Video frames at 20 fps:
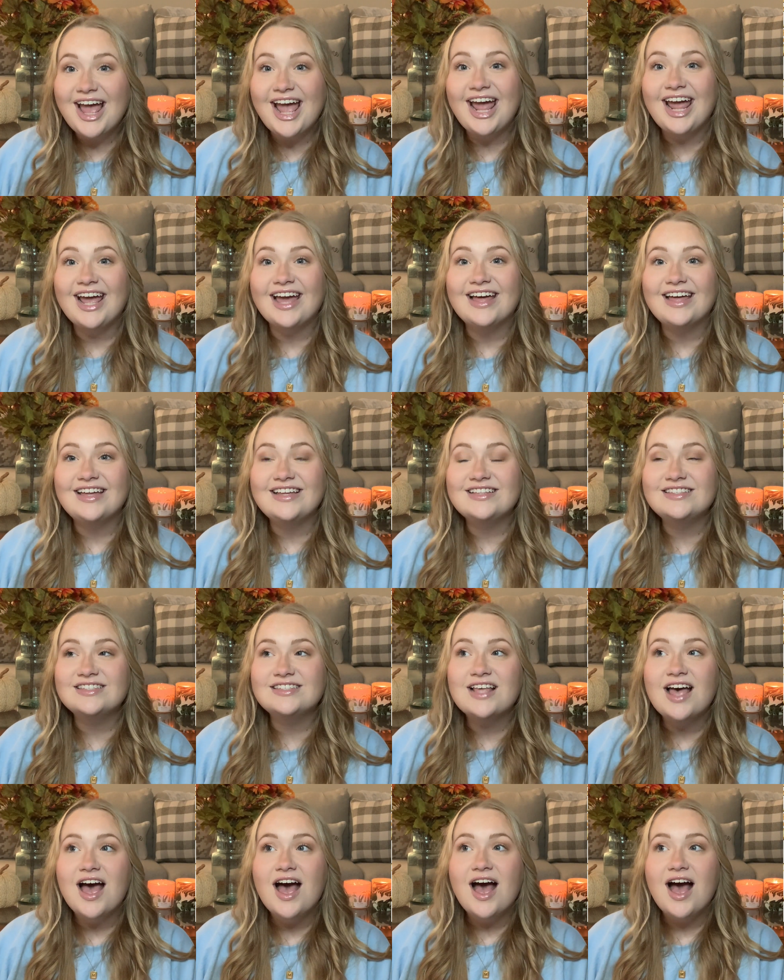and
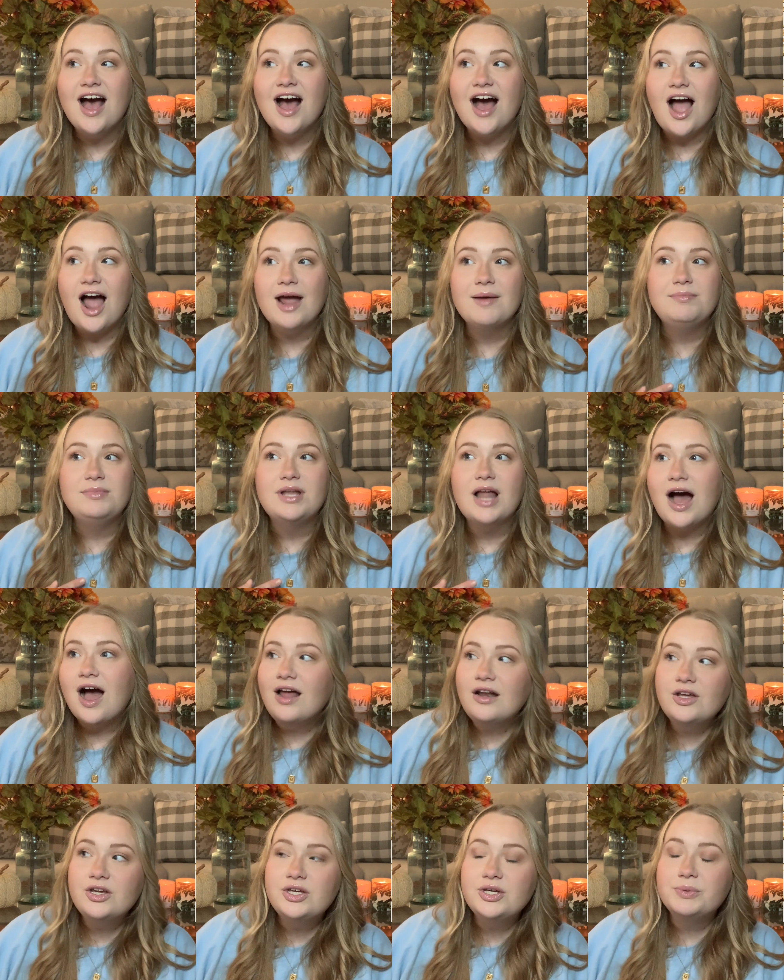I'm
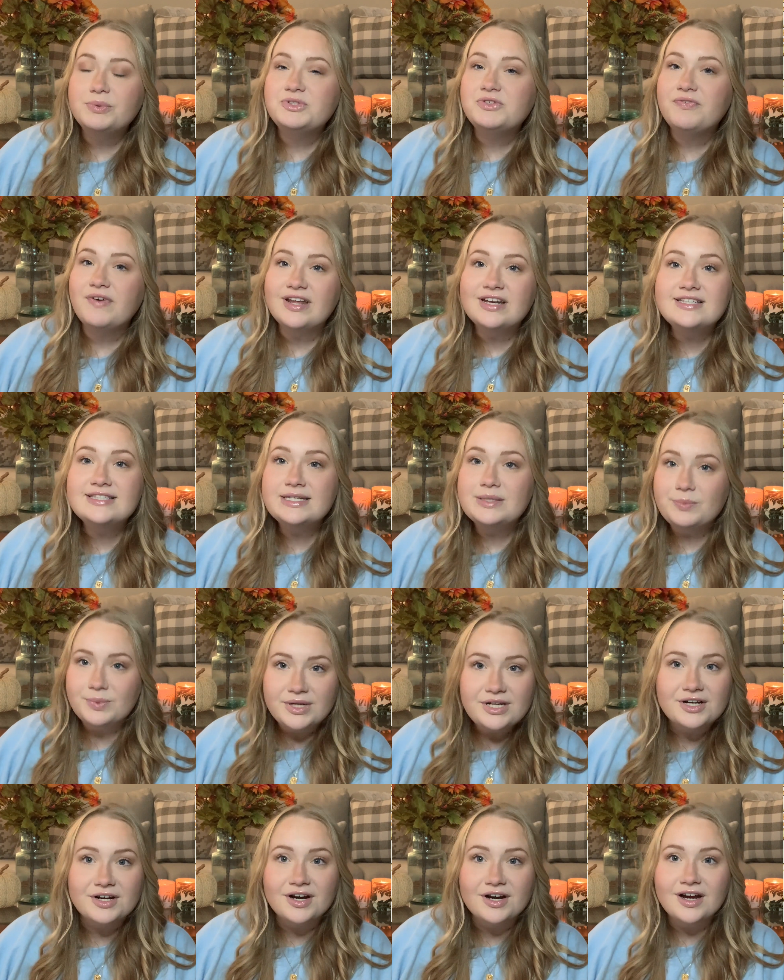not a huge fantasy
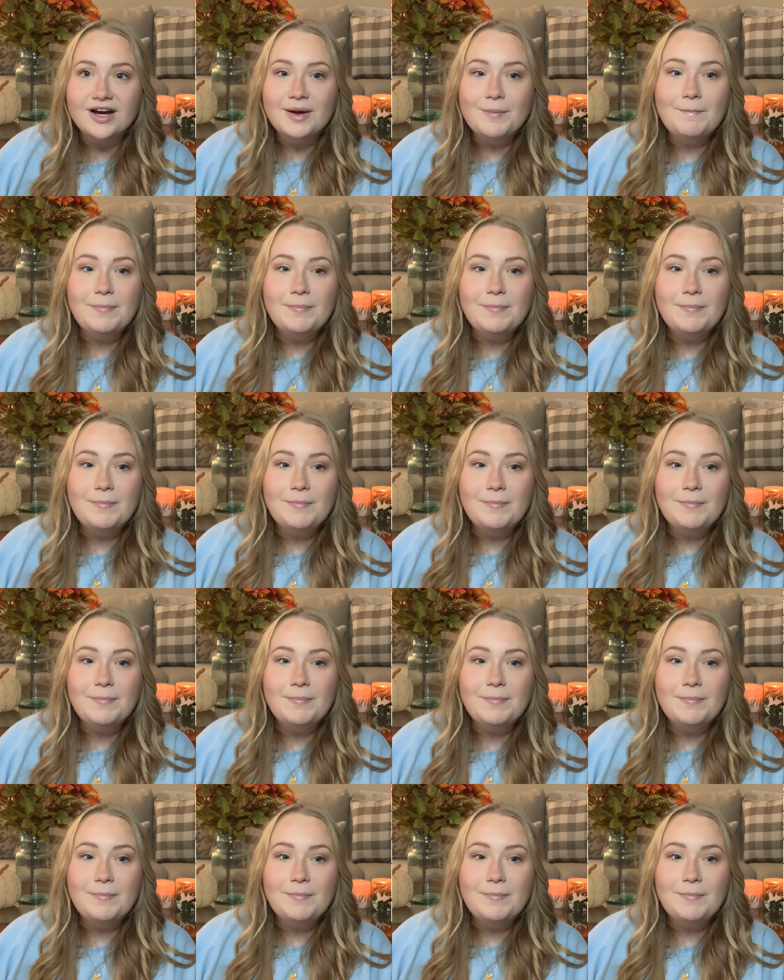reader,